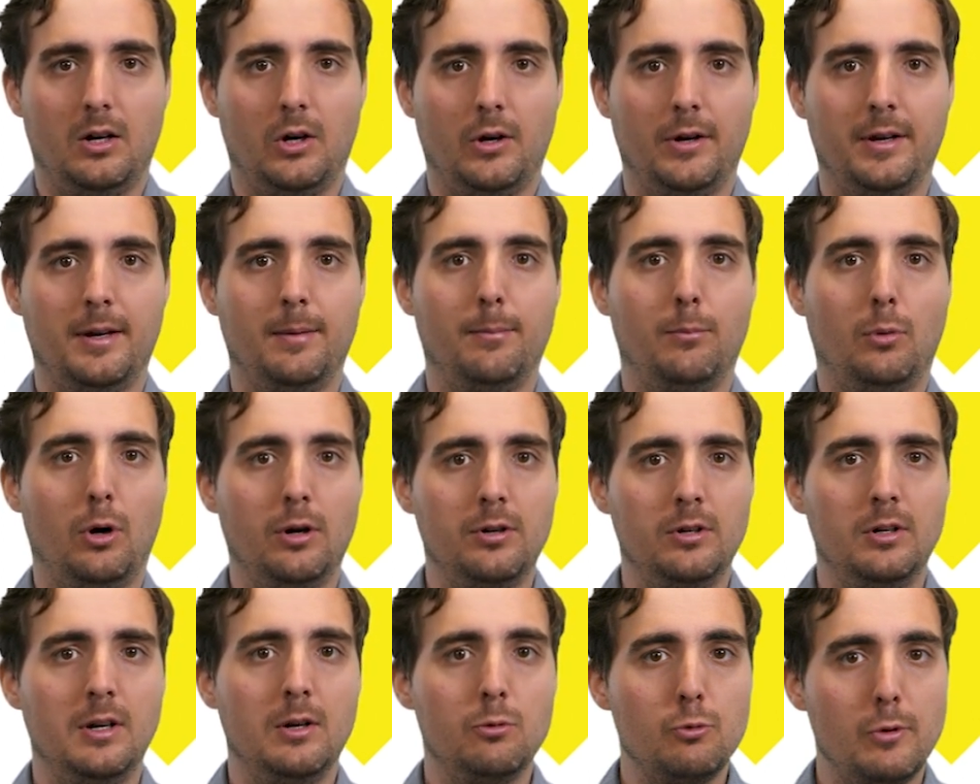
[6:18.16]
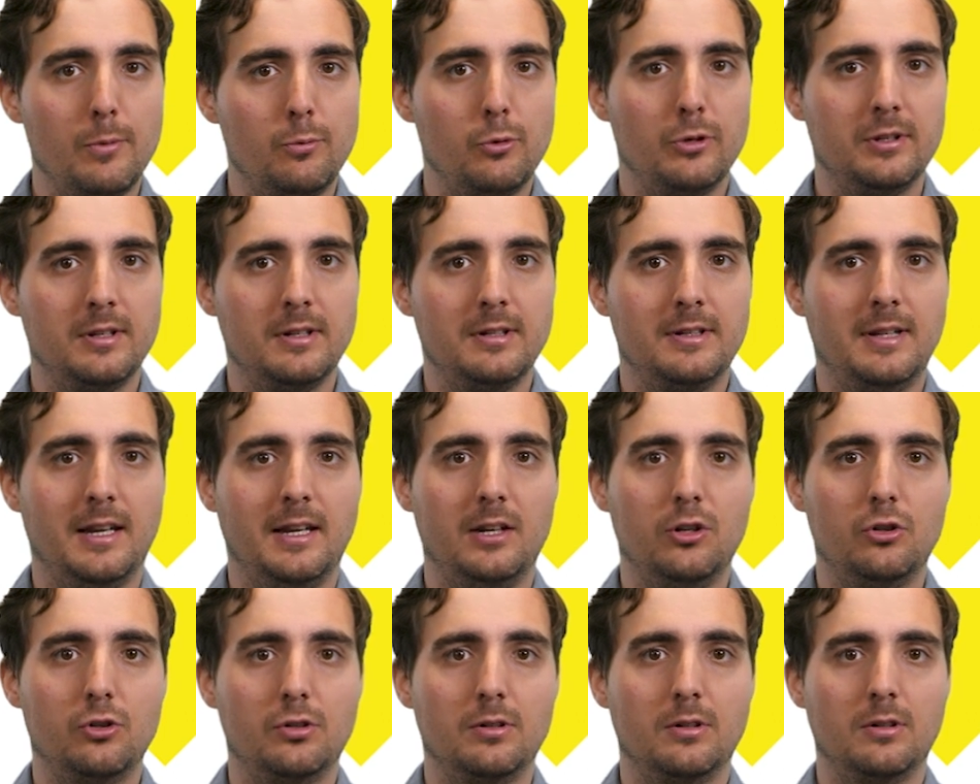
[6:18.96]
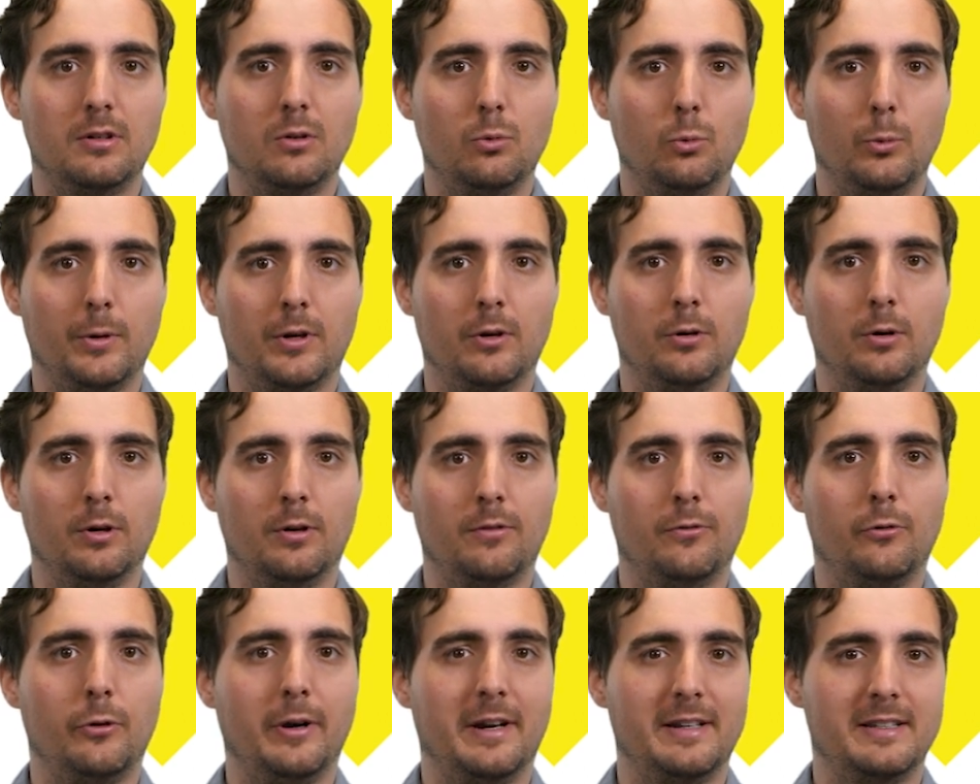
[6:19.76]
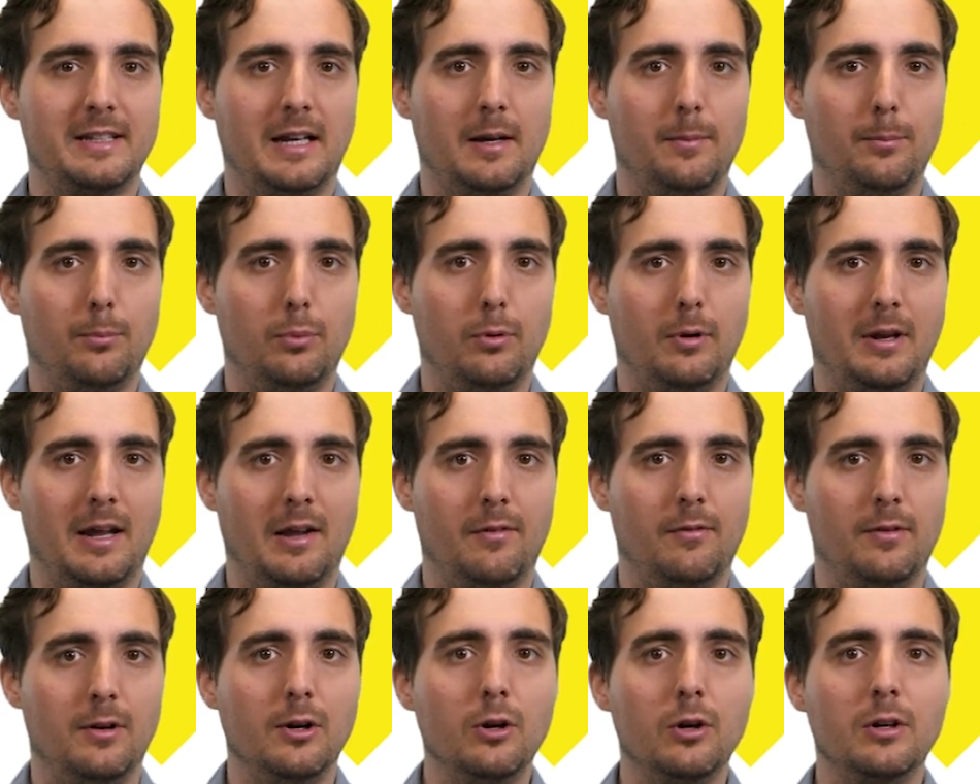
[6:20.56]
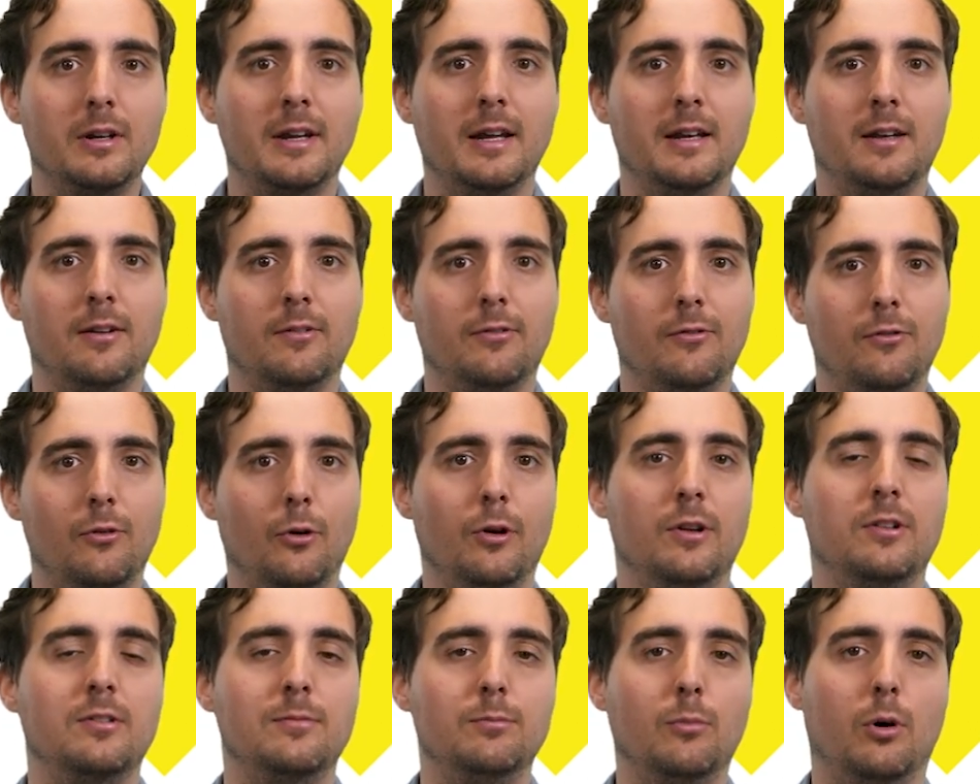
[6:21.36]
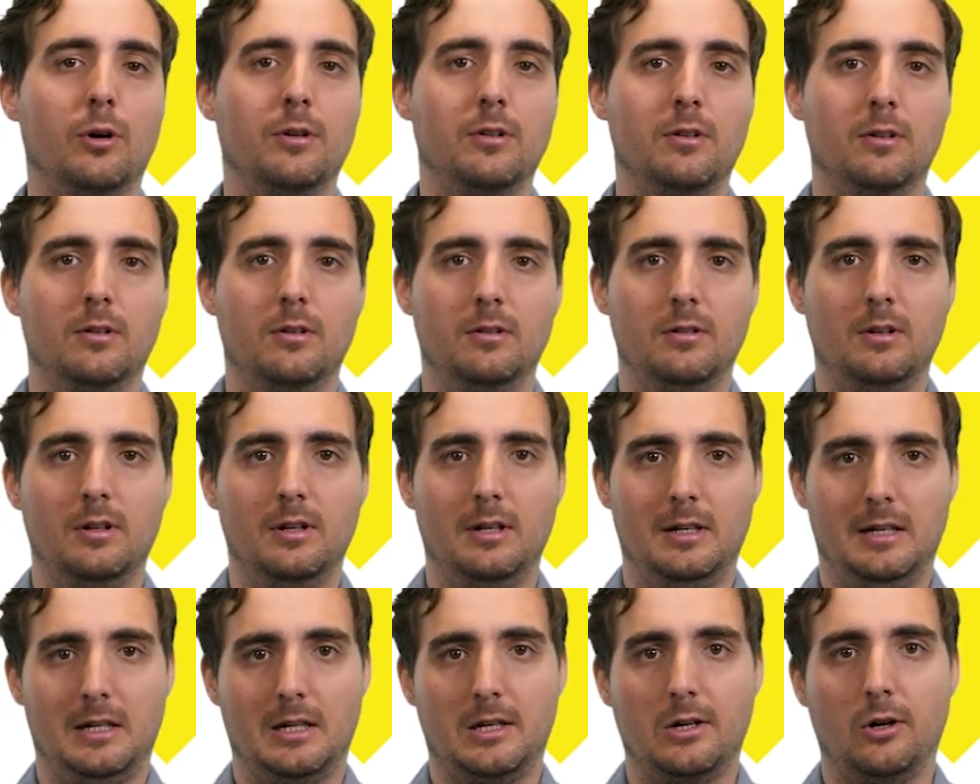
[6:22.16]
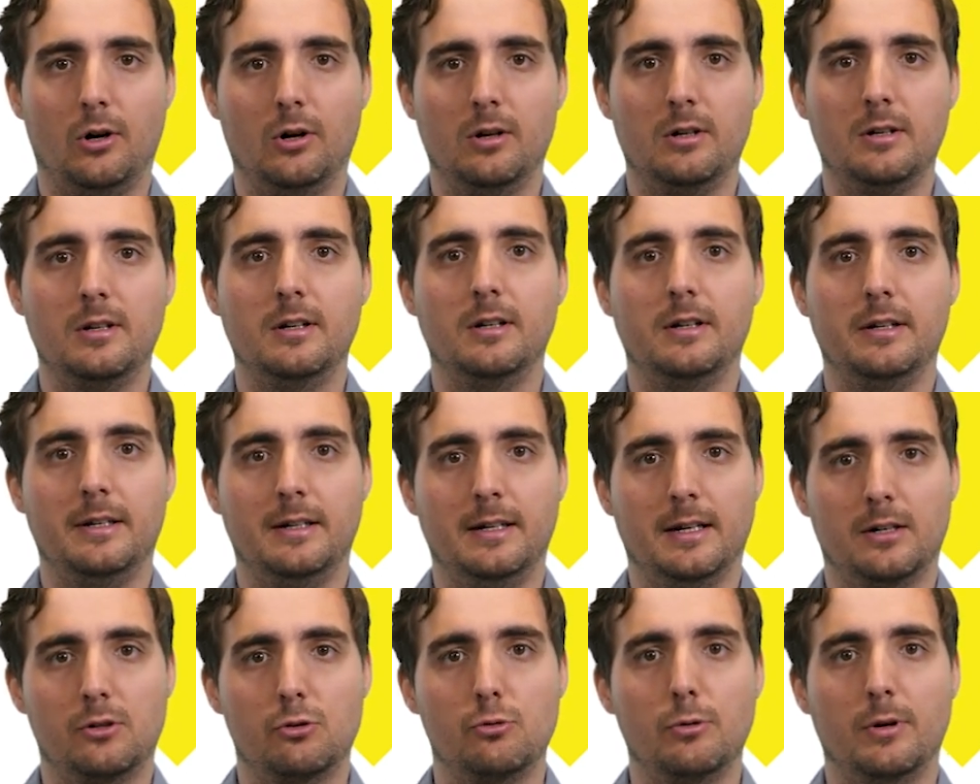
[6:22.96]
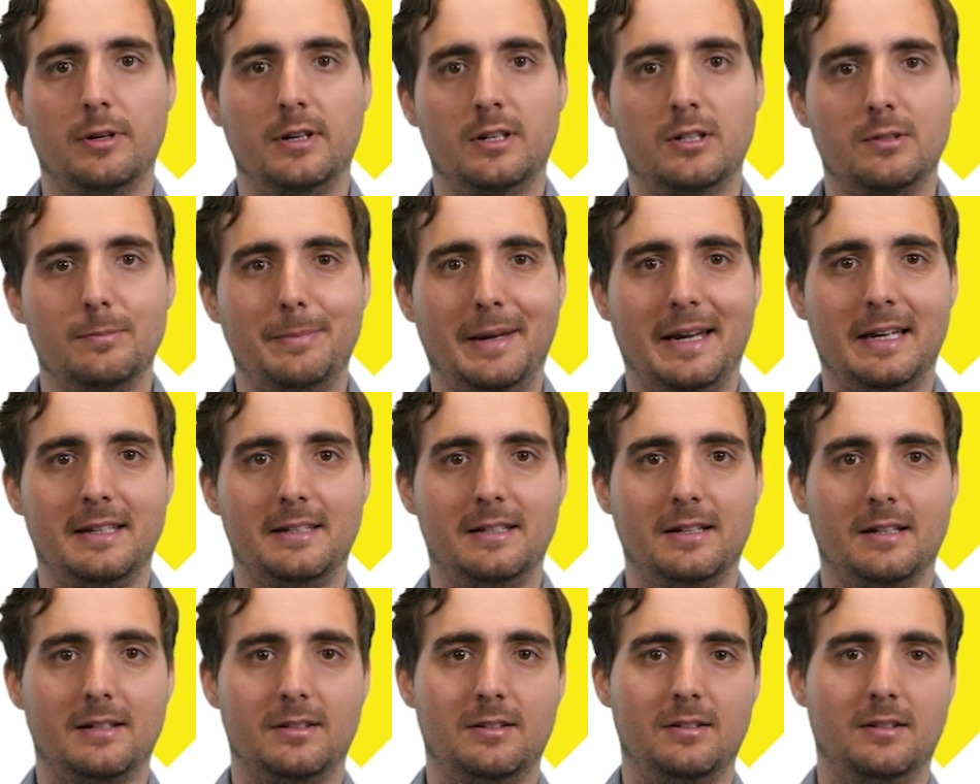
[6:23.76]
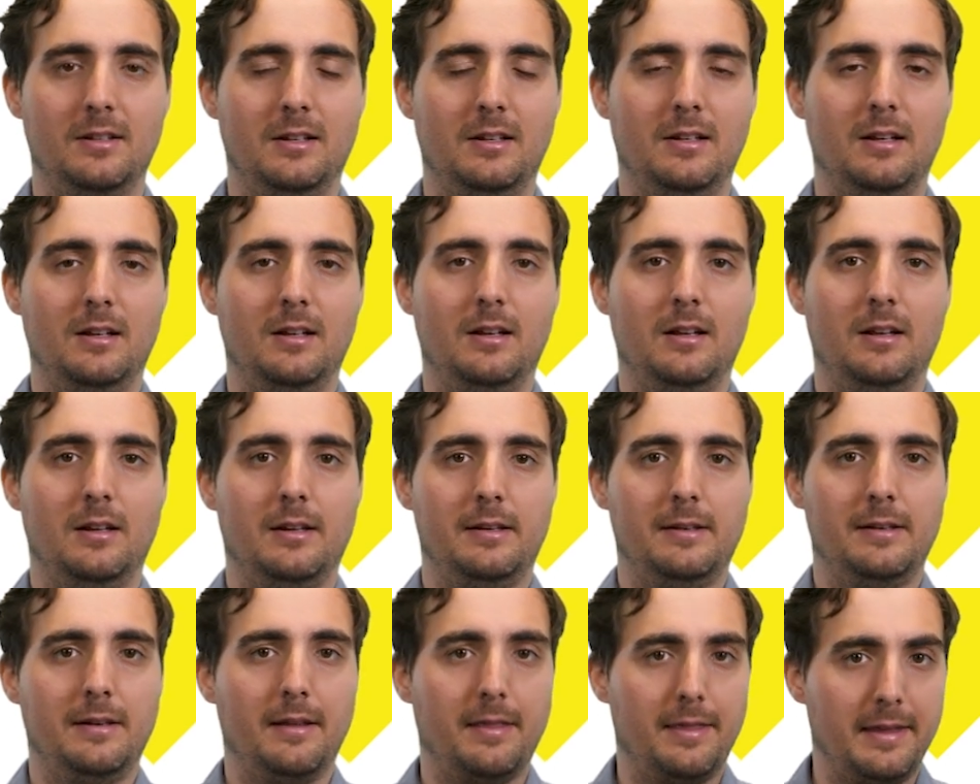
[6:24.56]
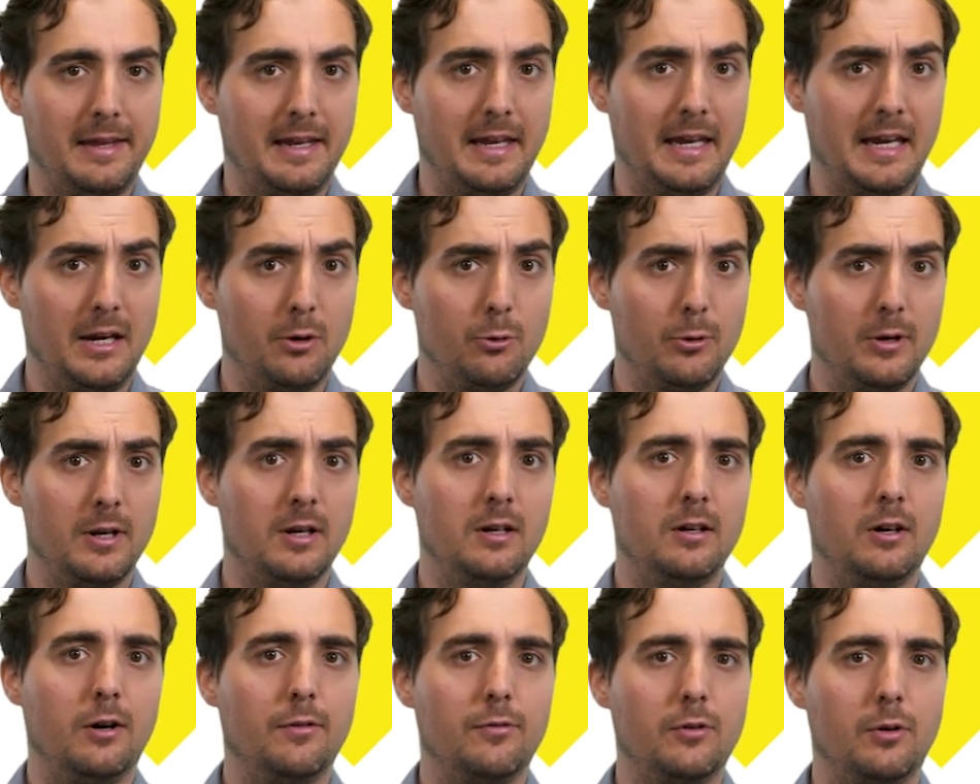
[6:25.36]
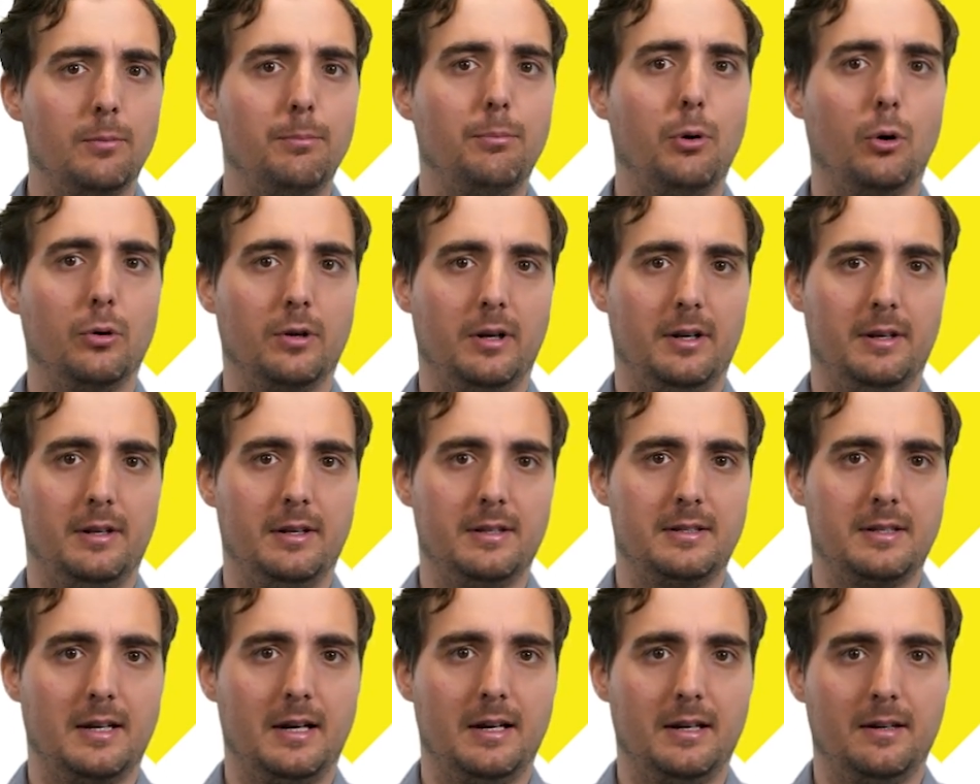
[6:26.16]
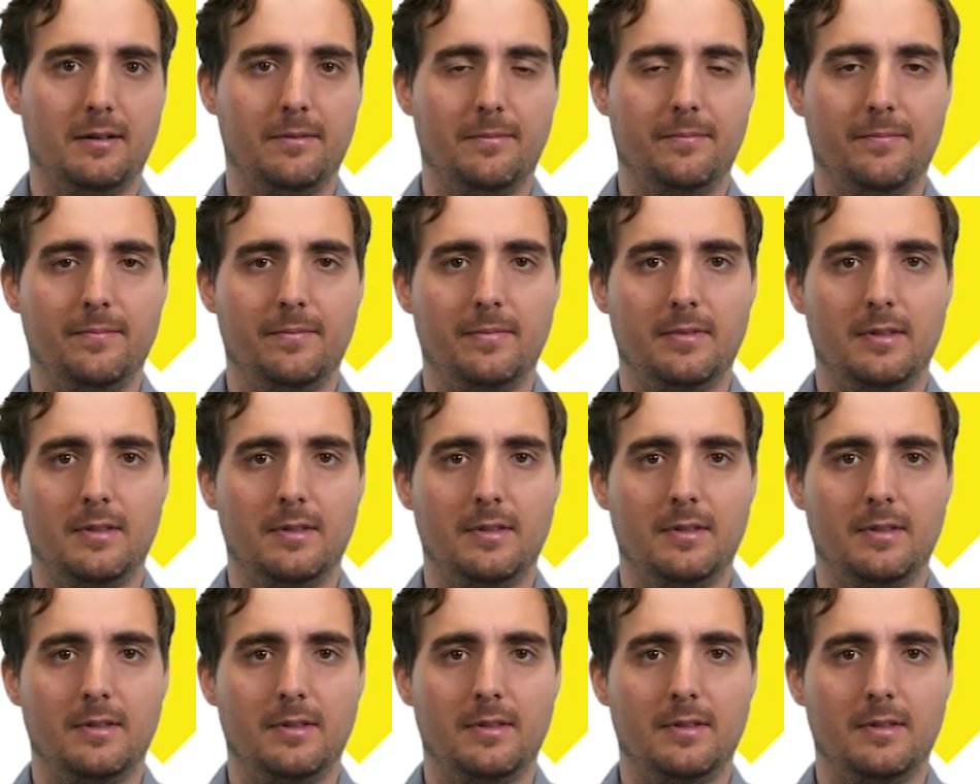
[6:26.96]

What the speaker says: On the modular representation, we could, for example, have a look at the first module, called Electronics Basics, in the area of component design.